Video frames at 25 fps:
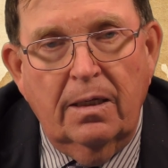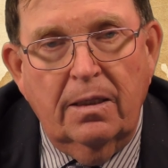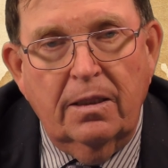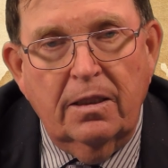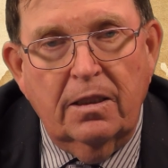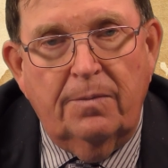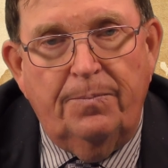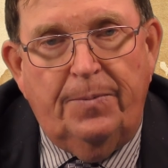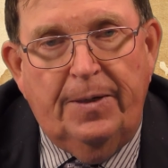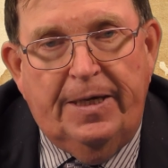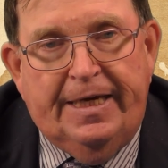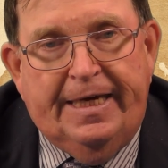
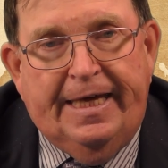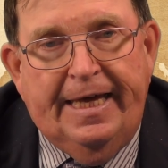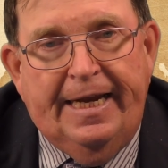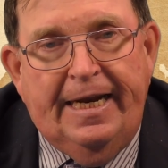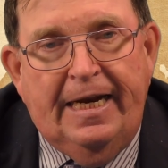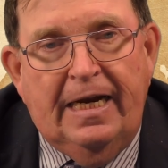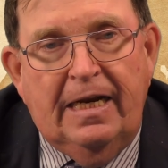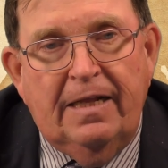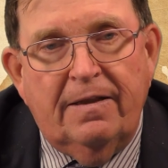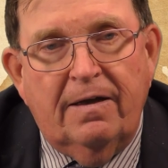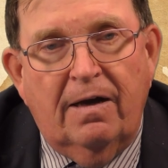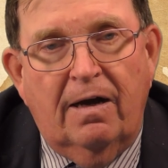The
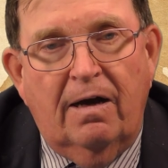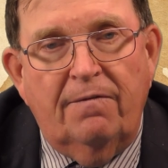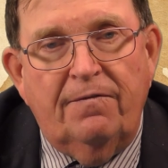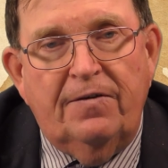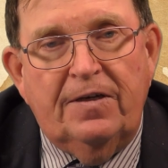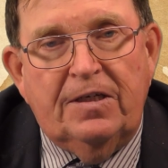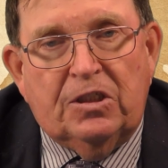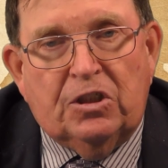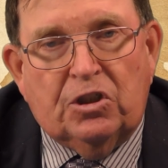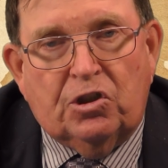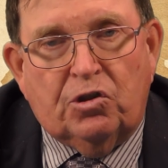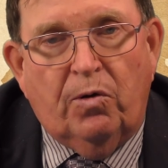beginning of
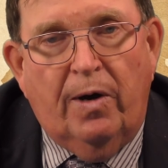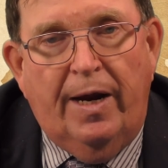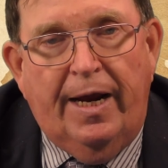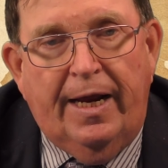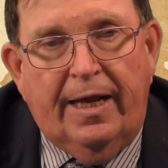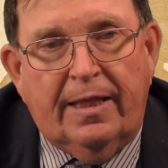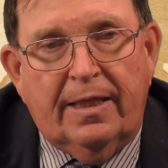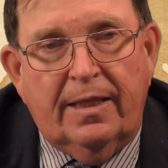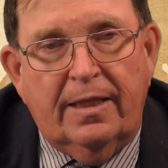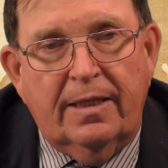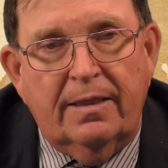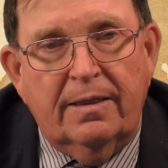his
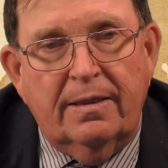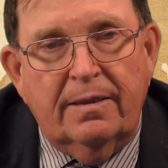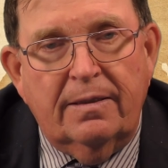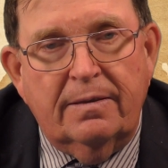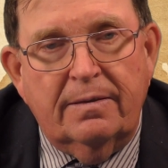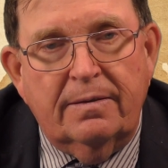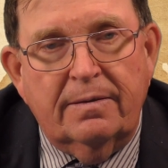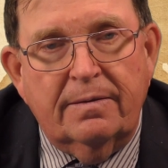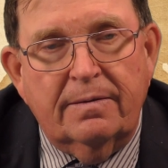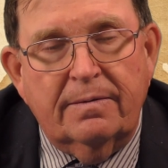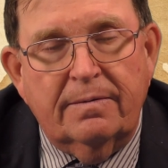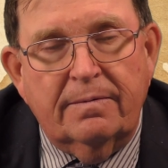strength.
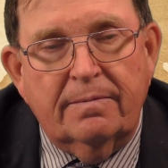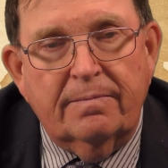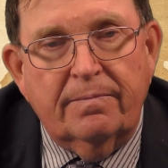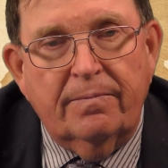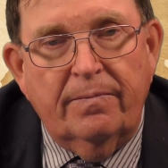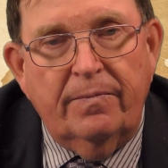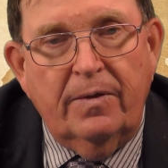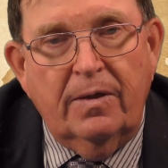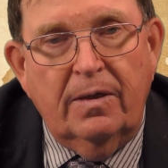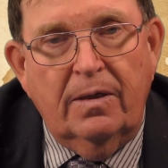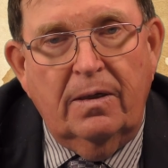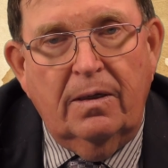
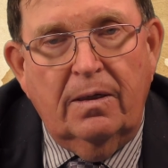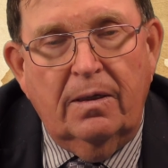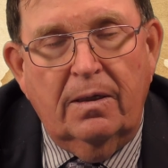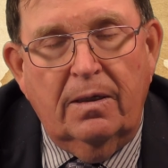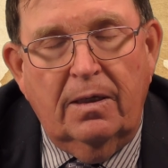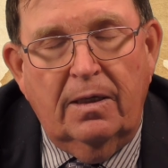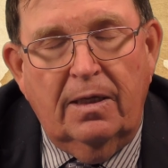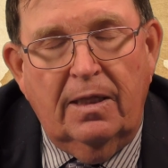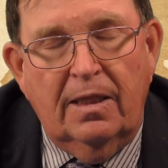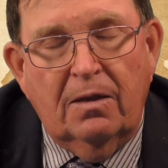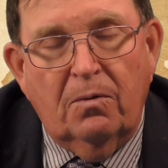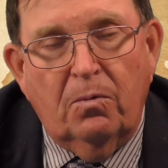
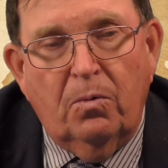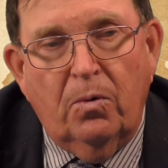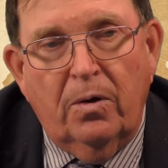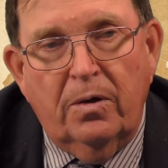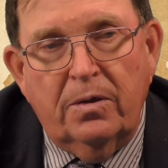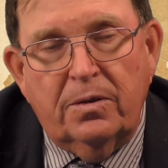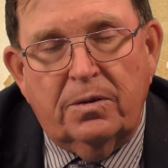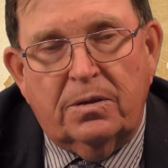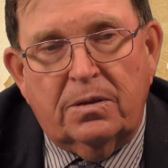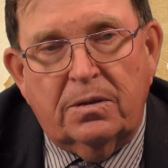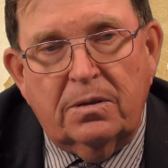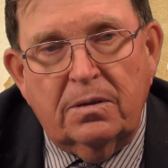In other
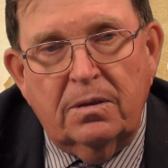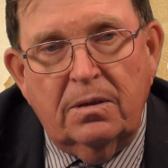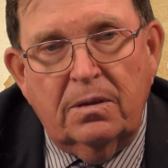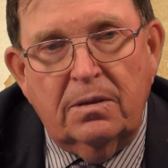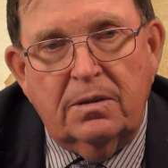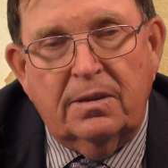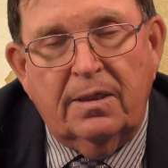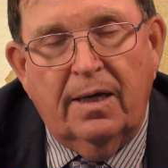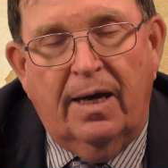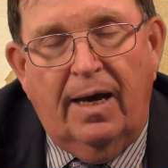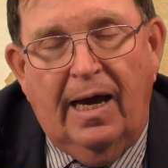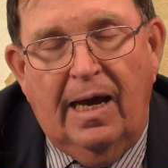words,
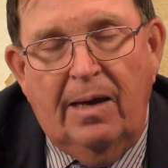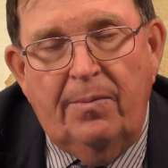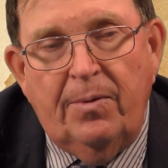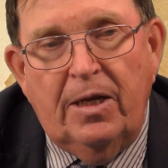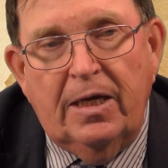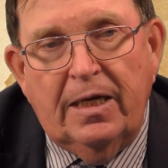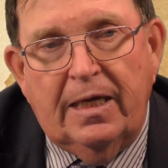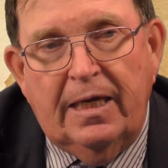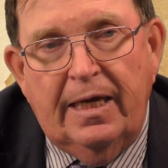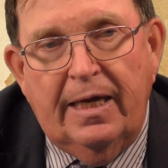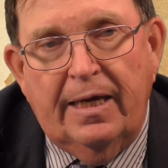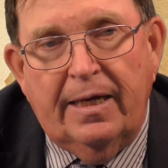time and
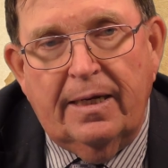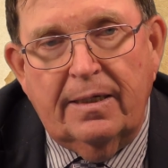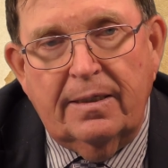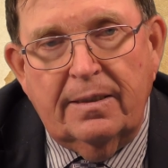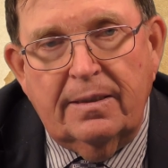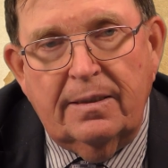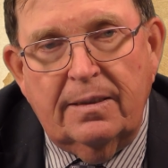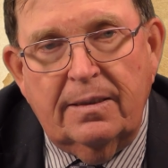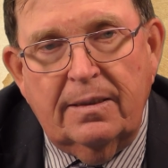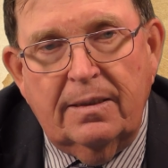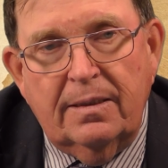again,